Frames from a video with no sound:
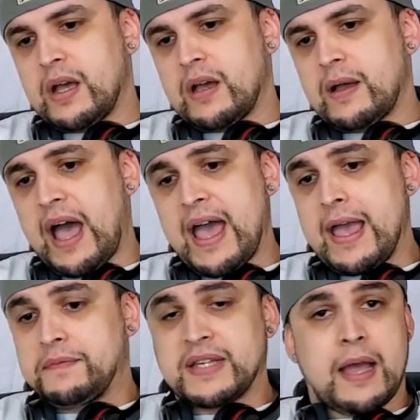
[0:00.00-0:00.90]
I
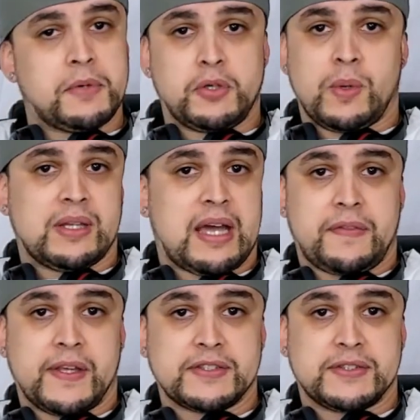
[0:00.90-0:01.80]
have time to do a
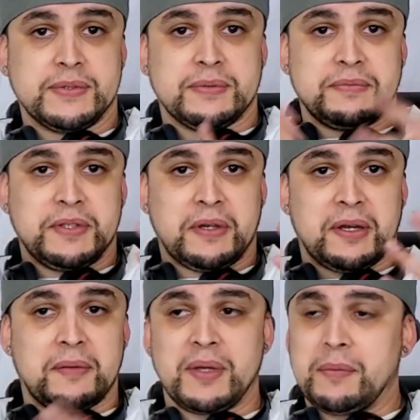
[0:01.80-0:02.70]
lot of things too, you
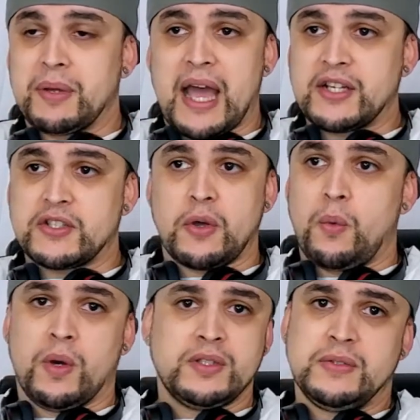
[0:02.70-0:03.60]
know what I mean? But I just
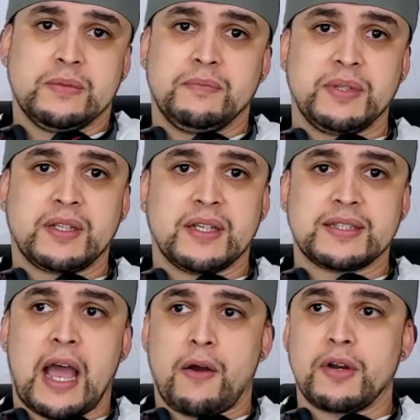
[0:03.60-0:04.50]
don't want to,
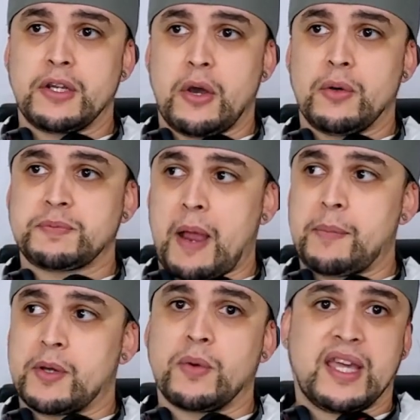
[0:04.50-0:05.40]
because I already know it's
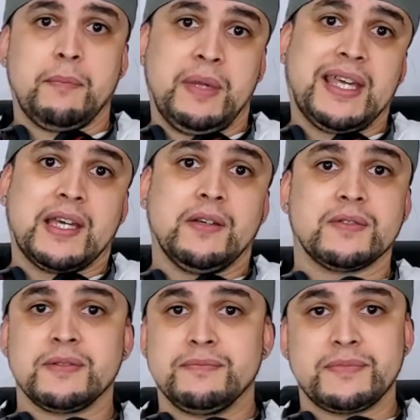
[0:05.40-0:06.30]
probably gonna get me
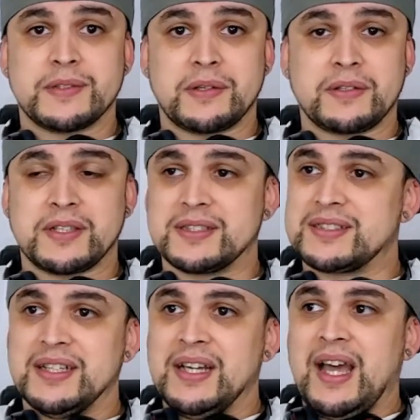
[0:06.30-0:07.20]
killed, you know,
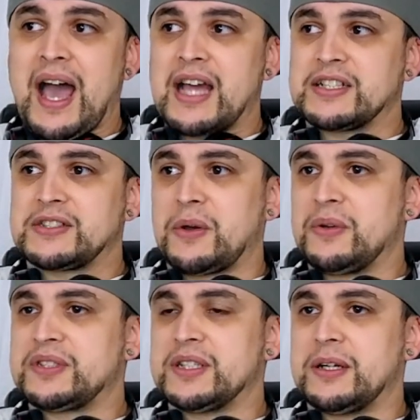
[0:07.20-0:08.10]
because I just
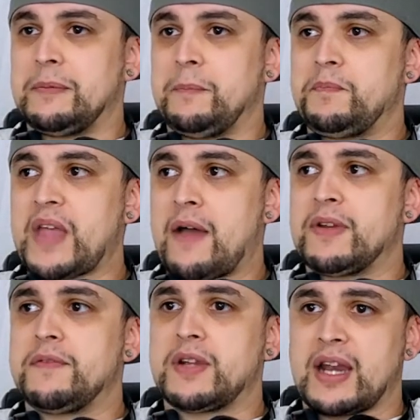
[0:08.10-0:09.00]
don't,
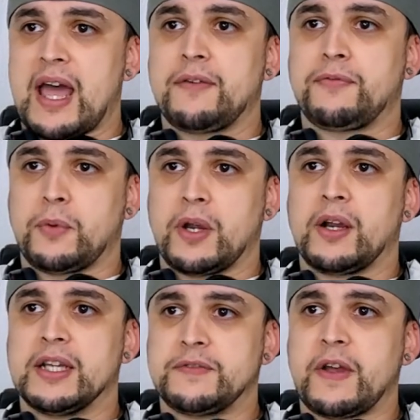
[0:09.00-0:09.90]
I've lived a life
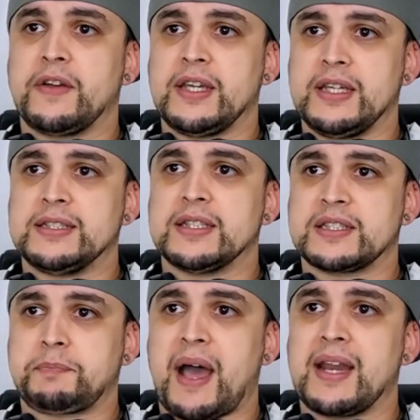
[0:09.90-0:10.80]
where it's very easy
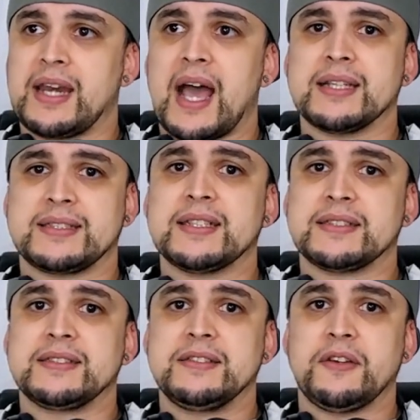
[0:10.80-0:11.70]
to spot
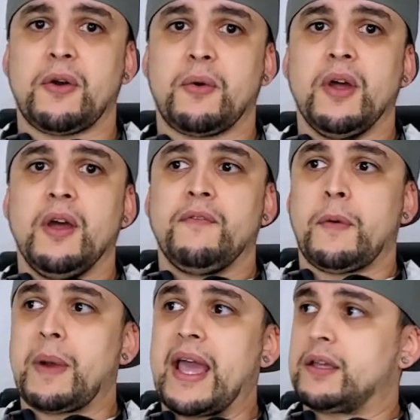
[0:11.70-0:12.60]
nonsense, you know,
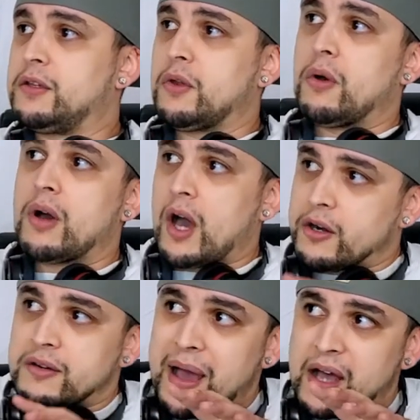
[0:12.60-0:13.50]
from like, you know,
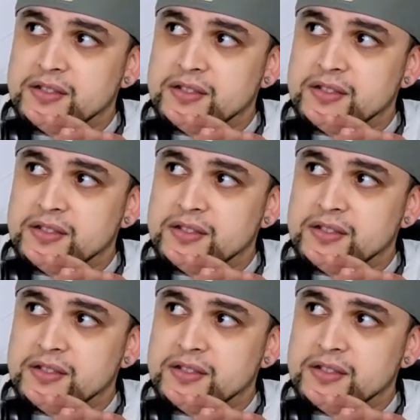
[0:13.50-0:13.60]
100